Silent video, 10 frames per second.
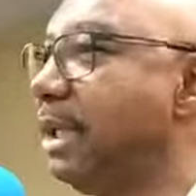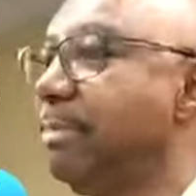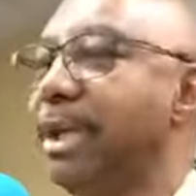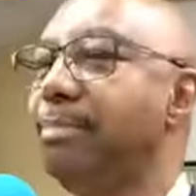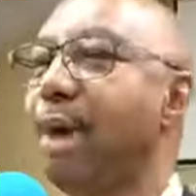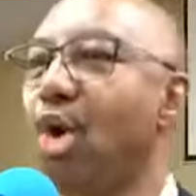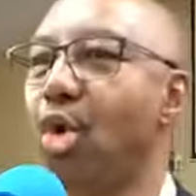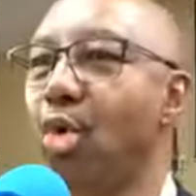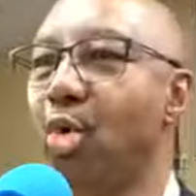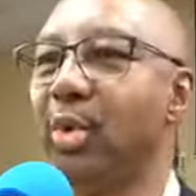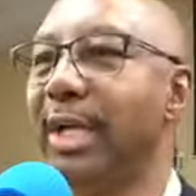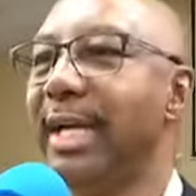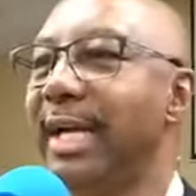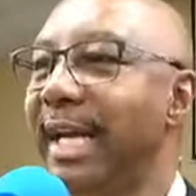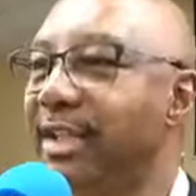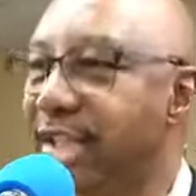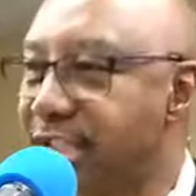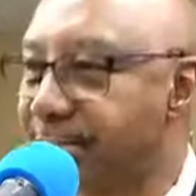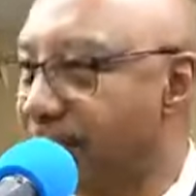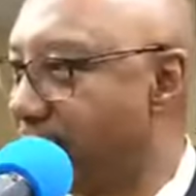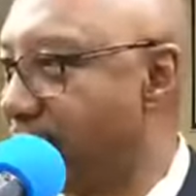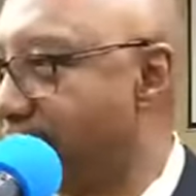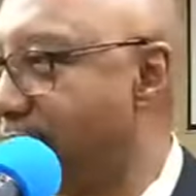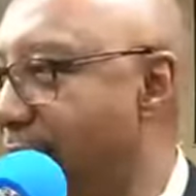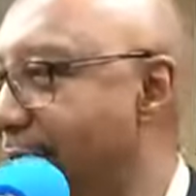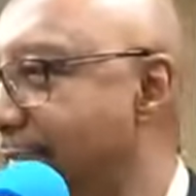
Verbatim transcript: to be bold in the Spirit of God.